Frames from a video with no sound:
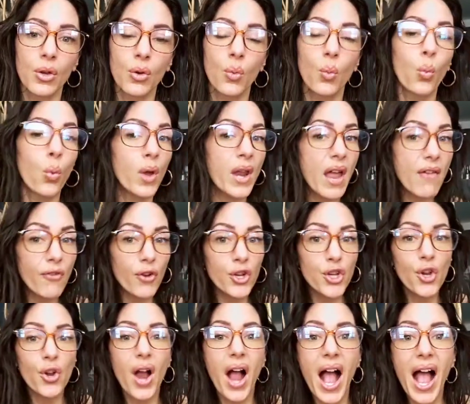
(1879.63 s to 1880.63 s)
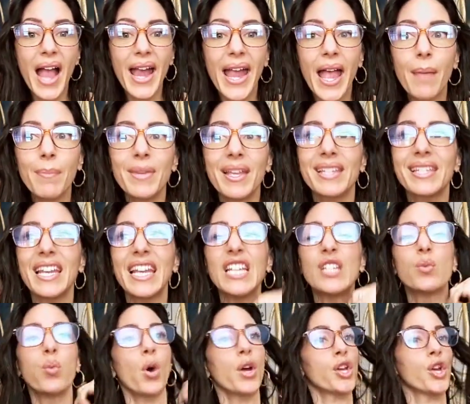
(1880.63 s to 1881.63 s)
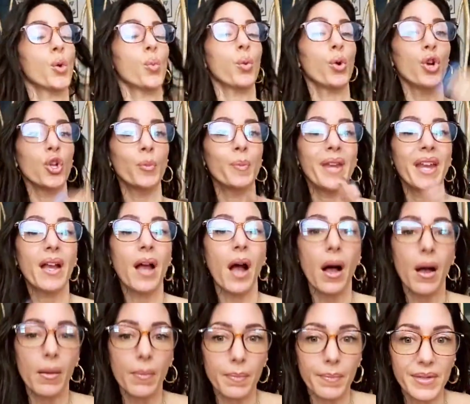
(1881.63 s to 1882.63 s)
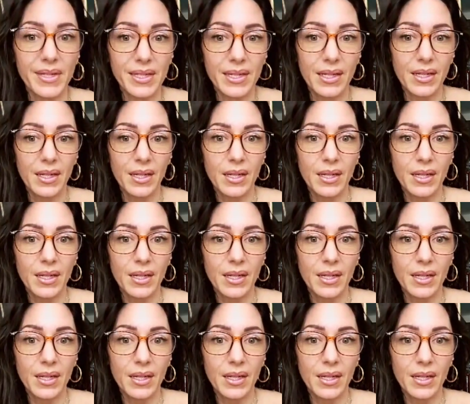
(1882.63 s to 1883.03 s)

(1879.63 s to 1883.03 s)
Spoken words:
Whatever your I amness is what your world becomes.